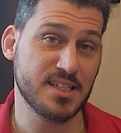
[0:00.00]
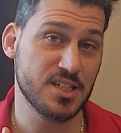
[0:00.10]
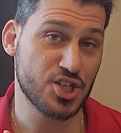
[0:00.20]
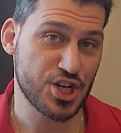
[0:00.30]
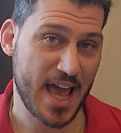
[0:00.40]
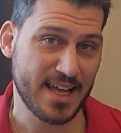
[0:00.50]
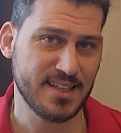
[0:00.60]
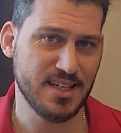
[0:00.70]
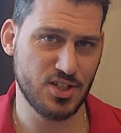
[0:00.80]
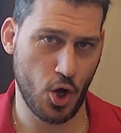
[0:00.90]
chat
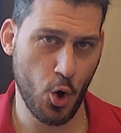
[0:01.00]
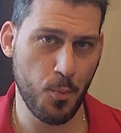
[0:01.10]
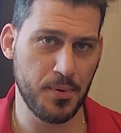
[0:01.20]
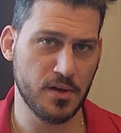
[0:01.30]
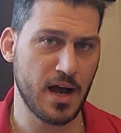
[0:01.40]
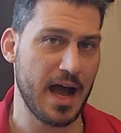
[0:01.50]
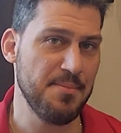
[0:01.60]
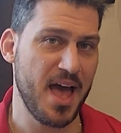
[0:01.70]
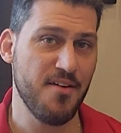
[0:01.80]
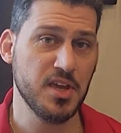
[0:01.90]
is open. I'm
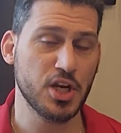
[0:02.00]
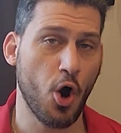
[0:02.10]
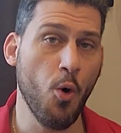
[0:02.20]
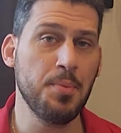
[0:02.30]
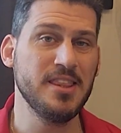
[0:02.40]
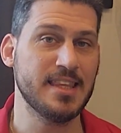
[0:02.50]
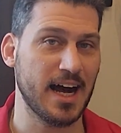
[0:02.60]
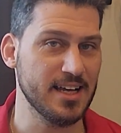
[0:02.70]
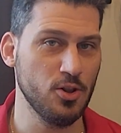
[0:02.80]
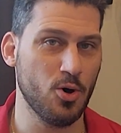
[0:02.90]
having an open
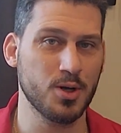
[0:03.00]
dialogue.